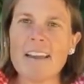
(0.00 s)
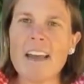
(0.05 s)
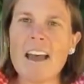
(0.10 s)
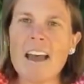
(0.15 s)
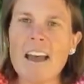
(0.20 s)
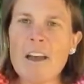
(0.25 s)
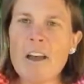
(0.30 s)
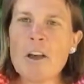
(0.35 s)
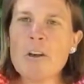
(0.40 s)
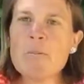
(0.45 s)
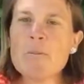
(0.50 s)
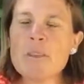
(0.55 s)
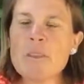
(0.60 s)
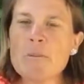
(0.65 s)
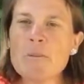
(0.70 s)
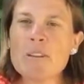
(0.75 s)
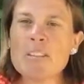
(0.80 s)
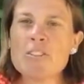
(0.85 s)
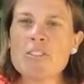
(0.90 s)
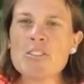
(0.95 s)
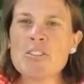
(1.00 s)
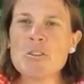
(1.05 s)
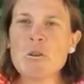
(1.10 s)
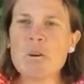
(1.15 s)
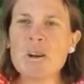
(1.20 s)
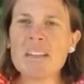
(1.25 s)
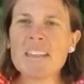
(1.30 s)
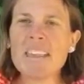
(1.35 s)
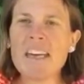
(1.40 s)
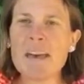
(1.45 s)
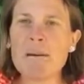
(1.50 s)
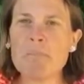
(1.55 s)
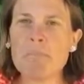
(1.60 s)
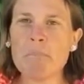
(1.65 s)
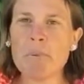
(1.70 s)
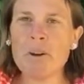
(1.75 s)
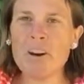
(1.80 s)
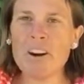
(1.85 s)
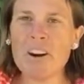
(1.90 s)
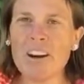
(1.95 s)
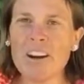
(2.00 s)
I hope you enjoyed that book.